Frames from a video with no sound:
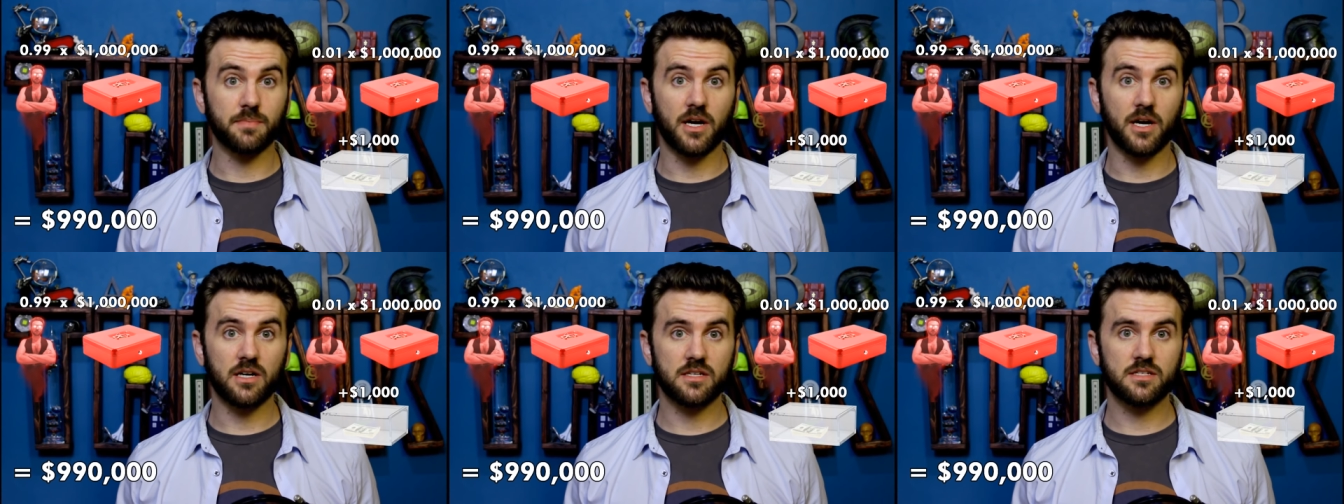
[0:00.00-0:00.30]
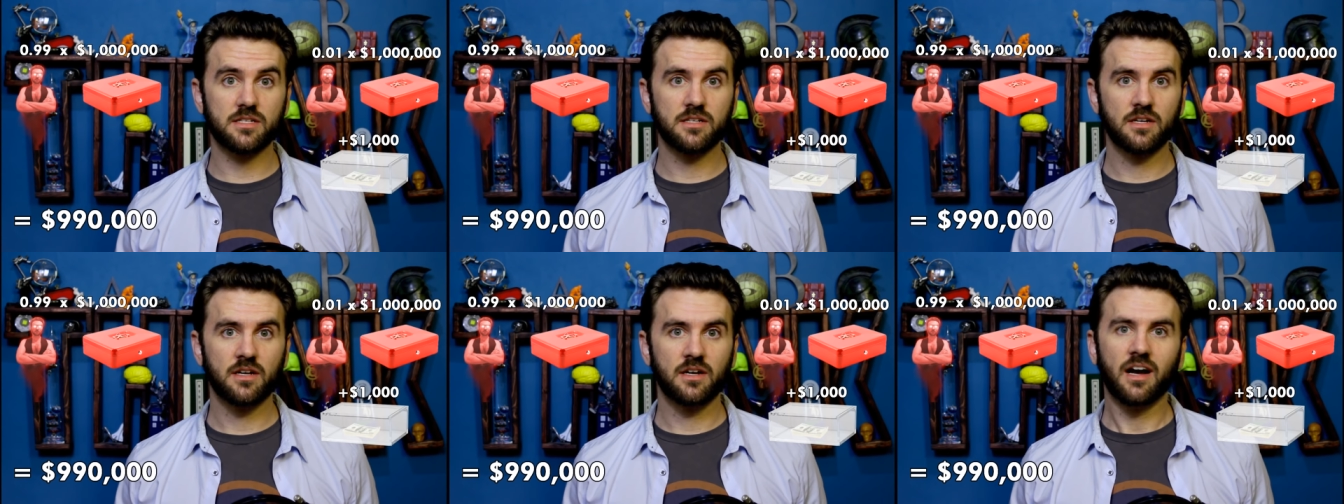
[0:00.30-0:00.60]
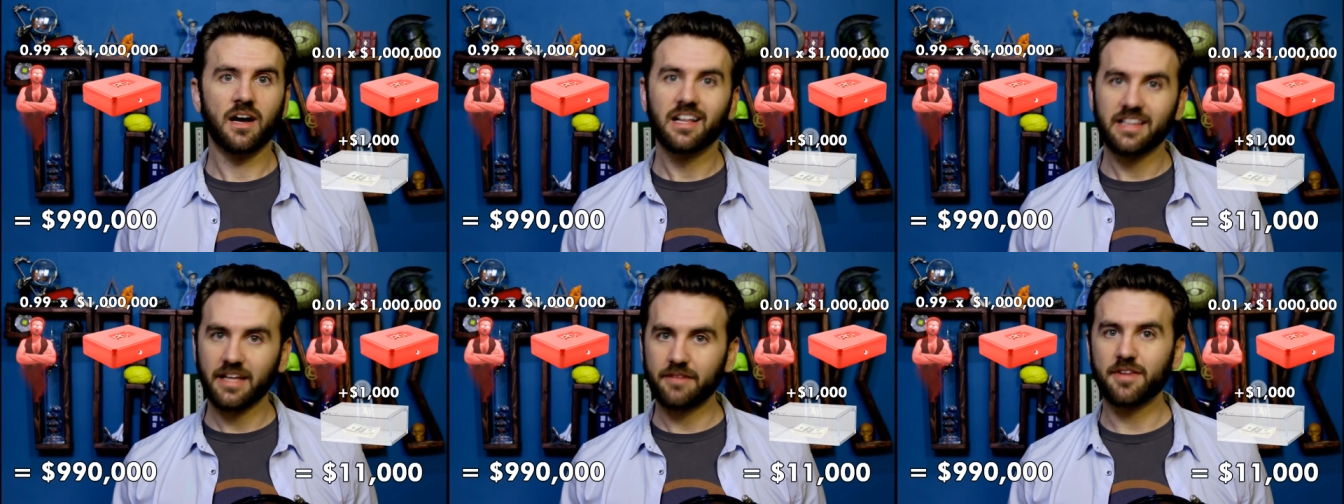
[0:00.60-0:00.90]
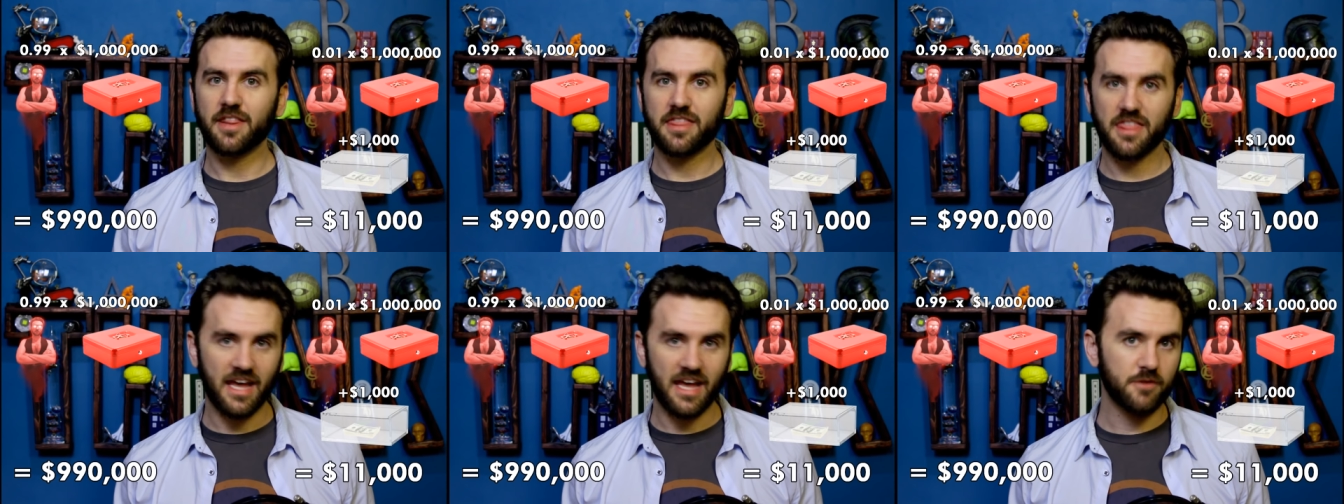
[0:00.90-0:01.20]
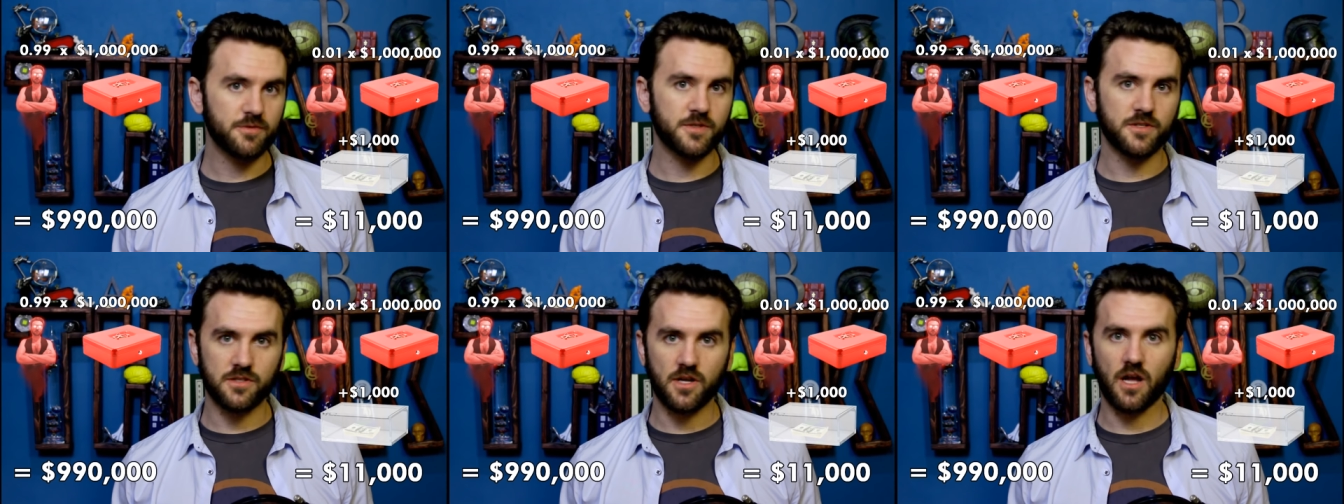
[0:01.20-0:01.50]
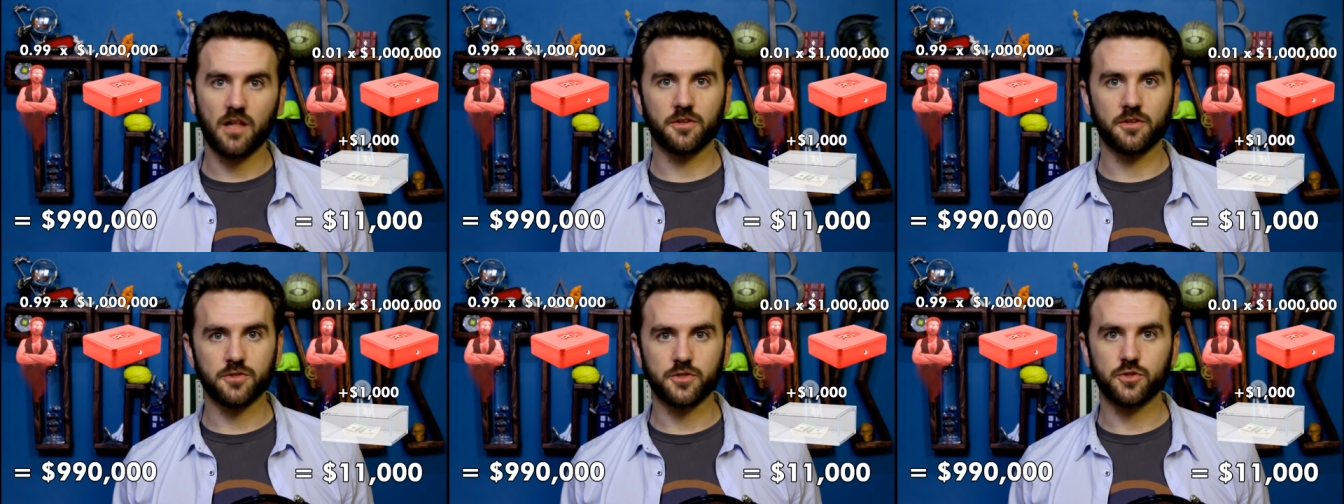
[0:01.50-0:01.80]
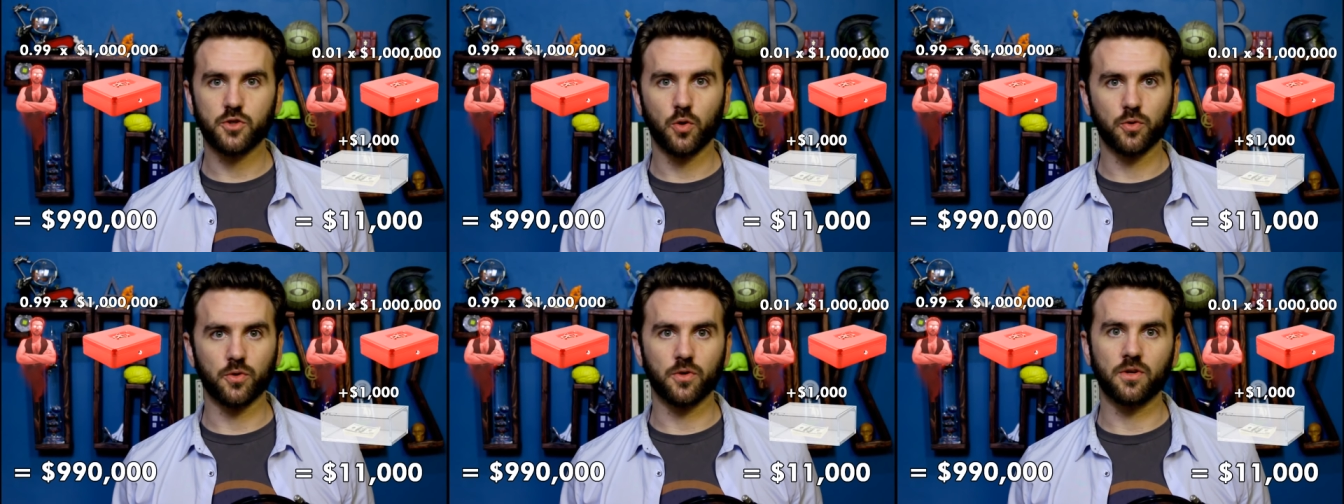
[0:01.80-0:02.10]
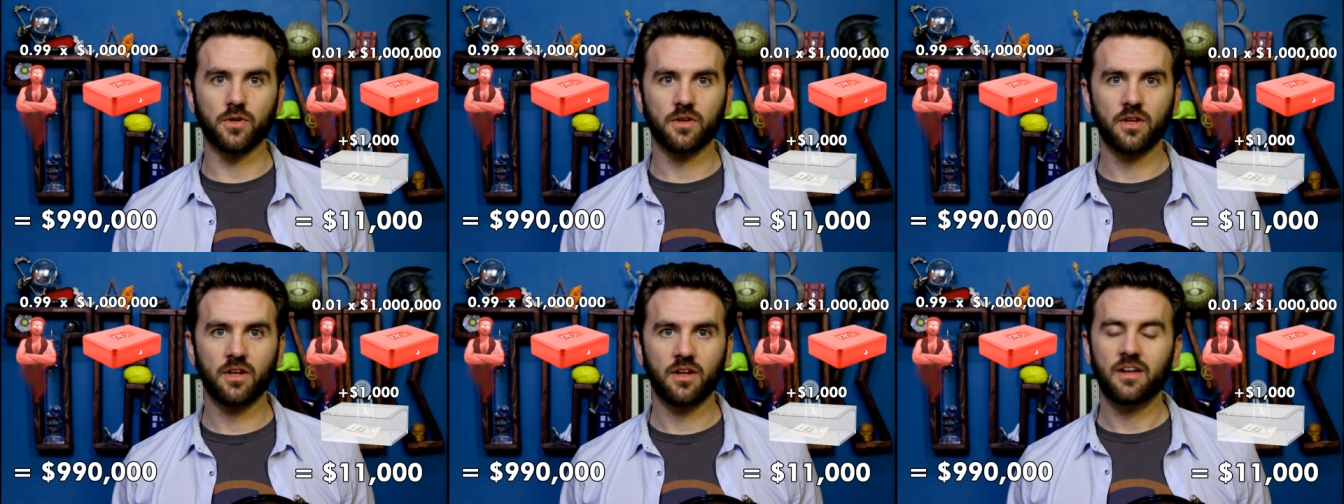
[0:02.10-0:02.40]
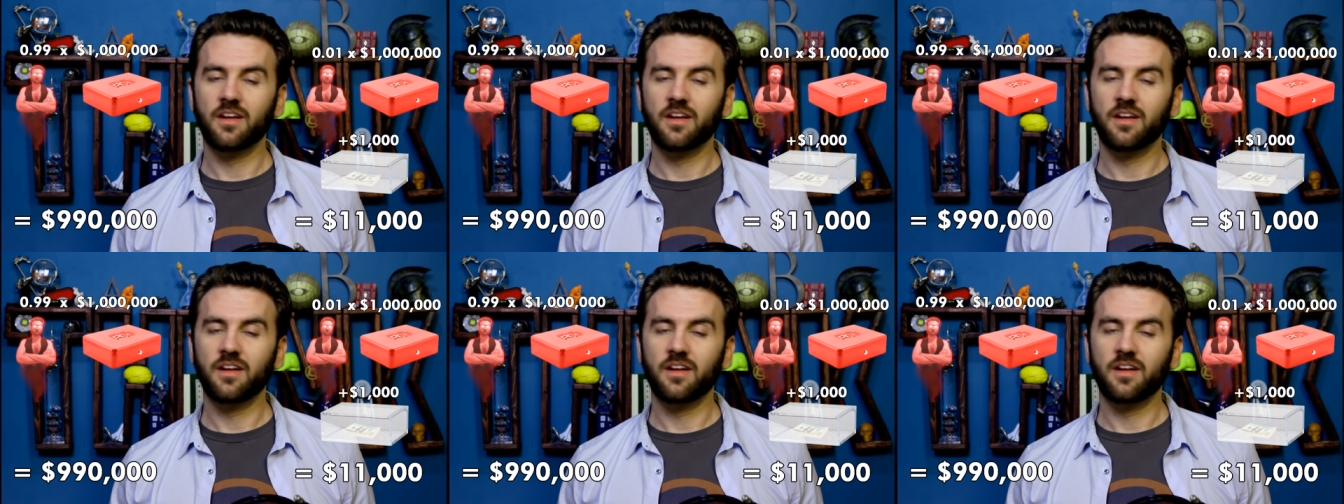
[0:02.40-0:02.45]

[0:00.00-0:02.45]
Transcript: box, eleven thousand dollars total.